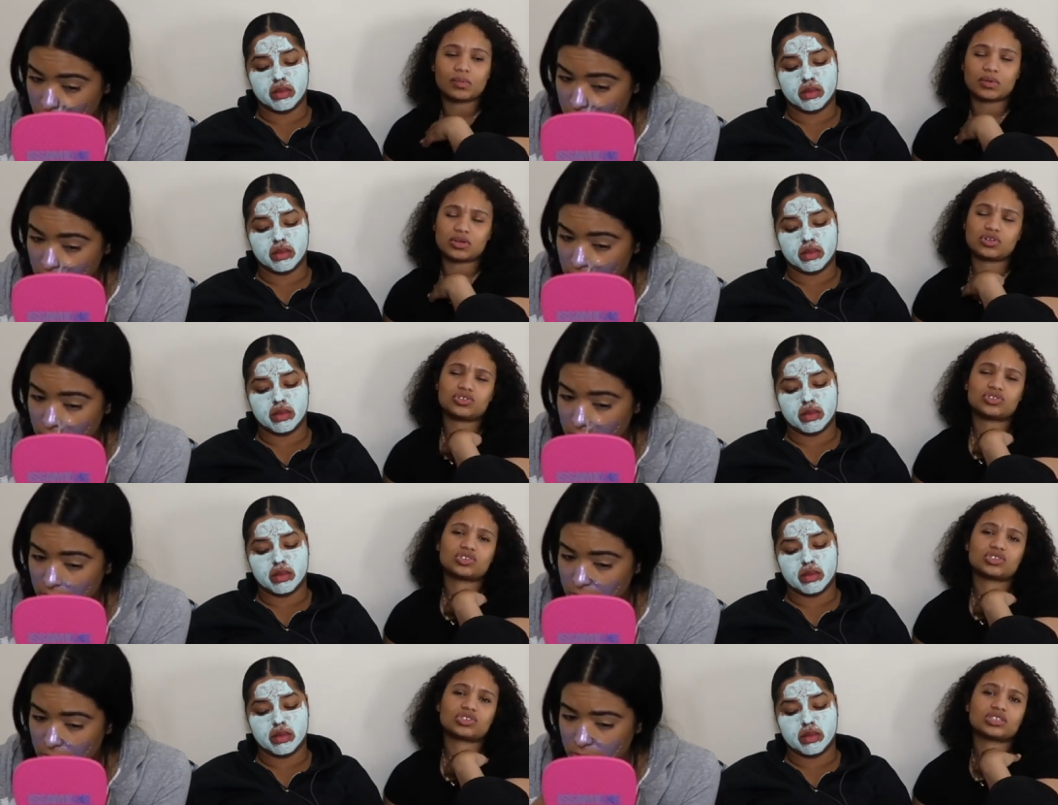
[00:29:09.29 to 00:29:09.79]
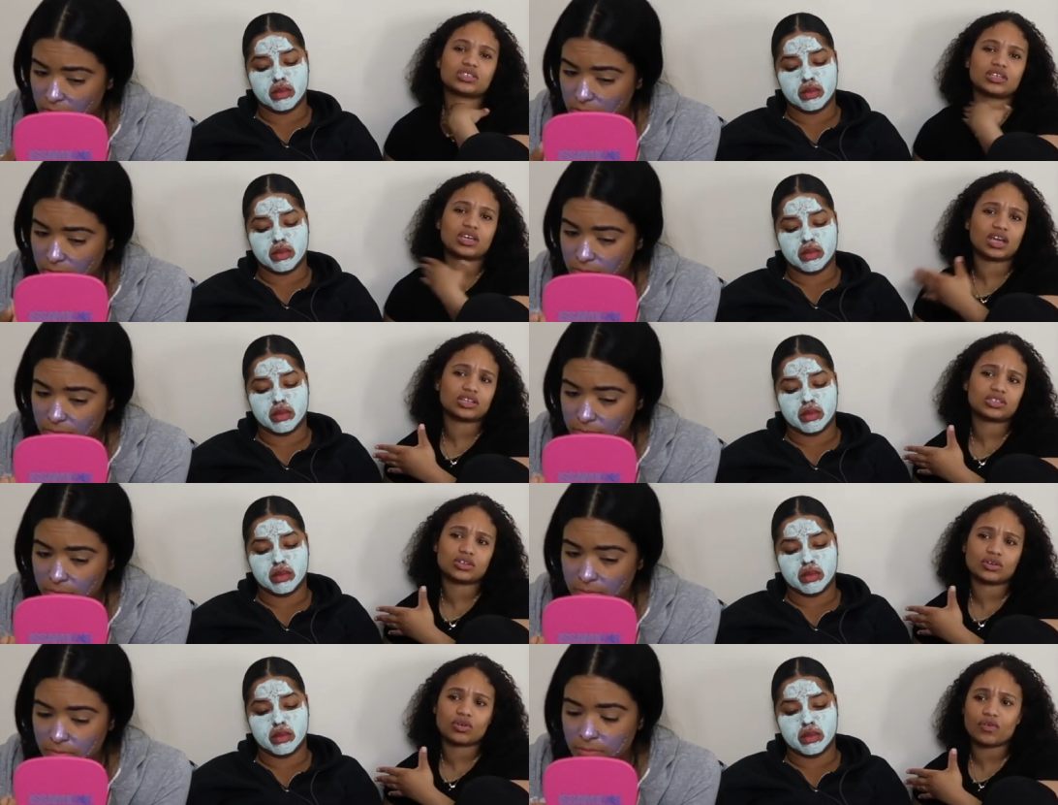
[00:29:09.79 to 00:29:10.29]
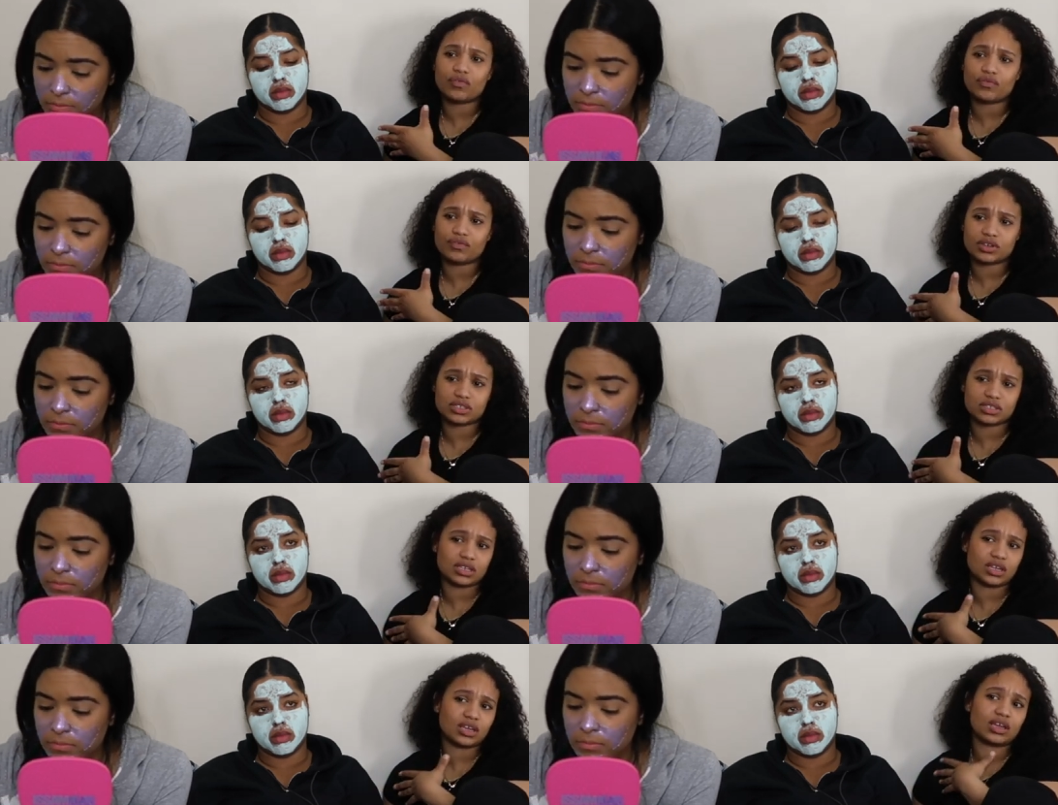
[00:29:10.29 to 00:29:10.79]
Speaker 1: them and you're just scared to go
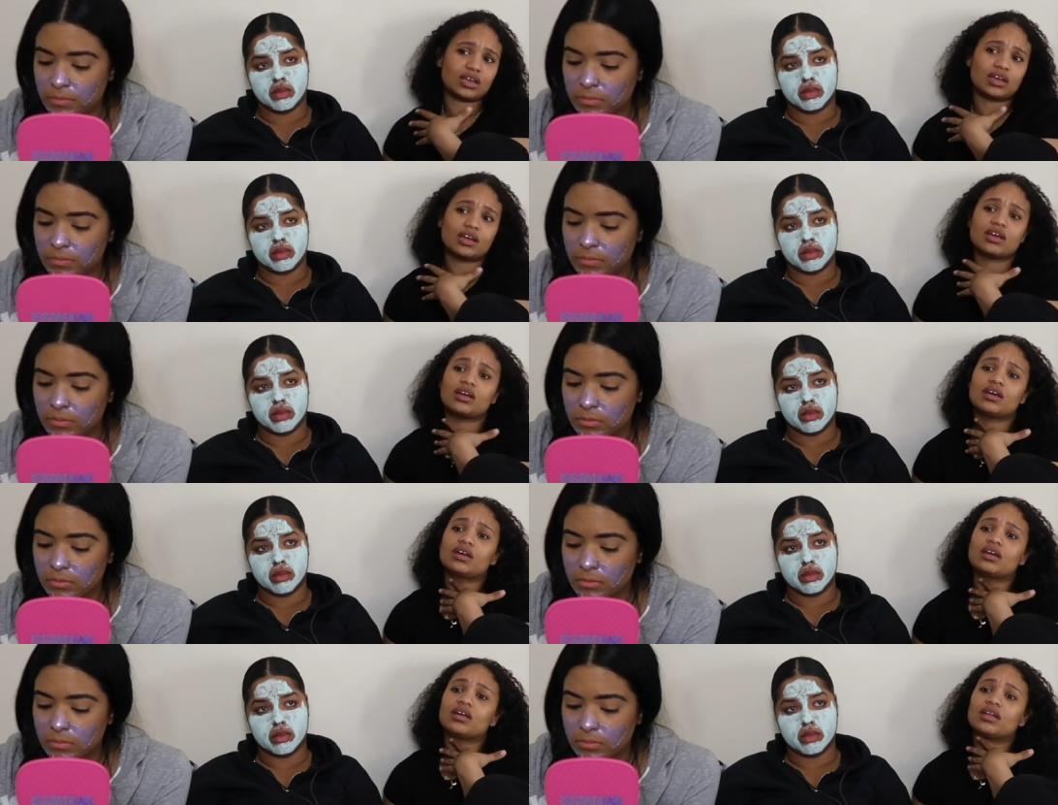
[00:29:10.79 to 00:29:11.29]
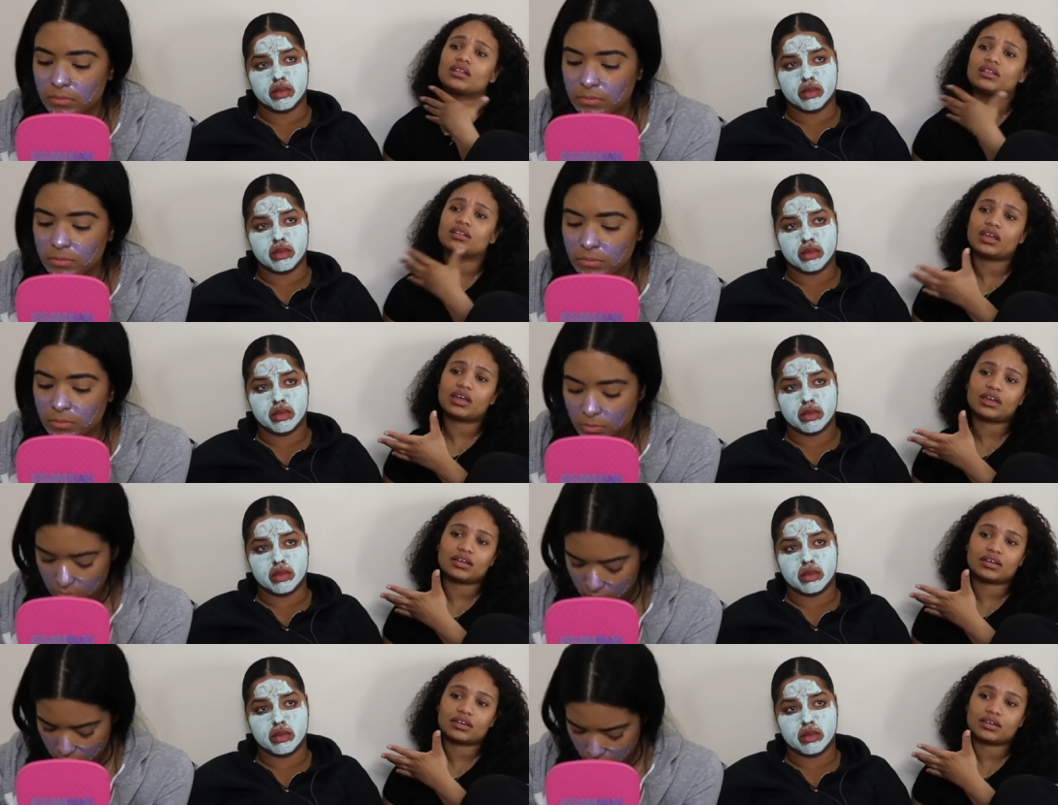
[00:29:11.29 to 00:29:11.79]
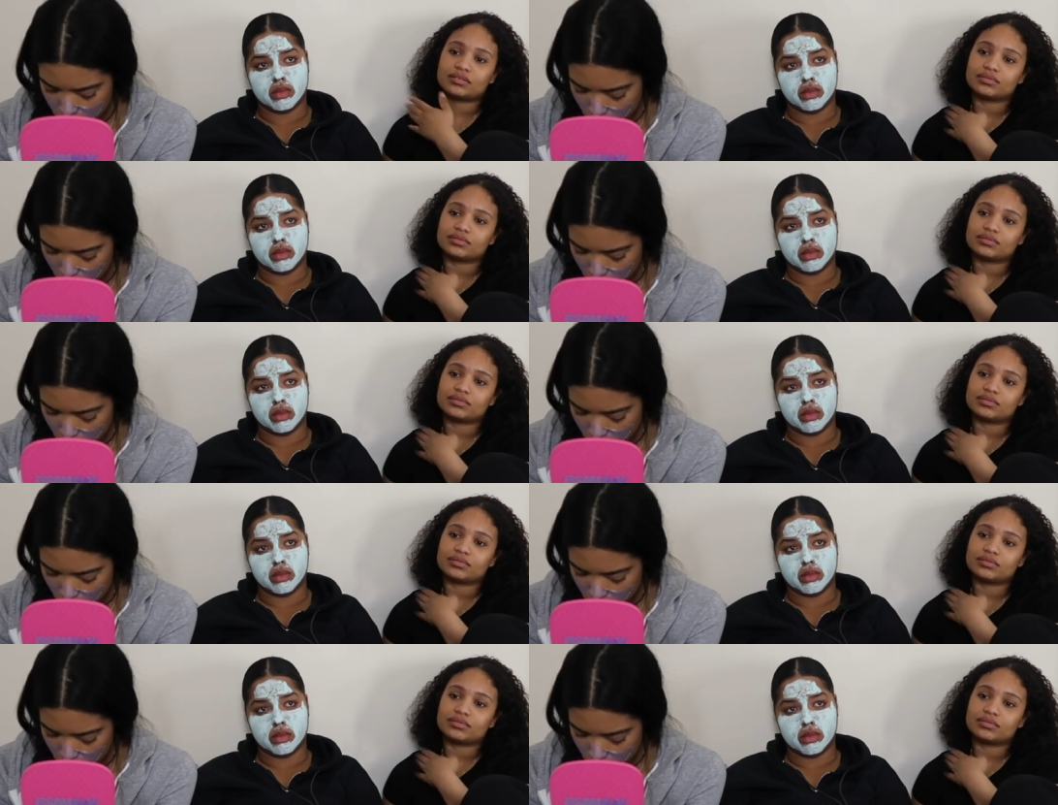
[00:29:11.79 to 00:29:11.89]
visit. Like,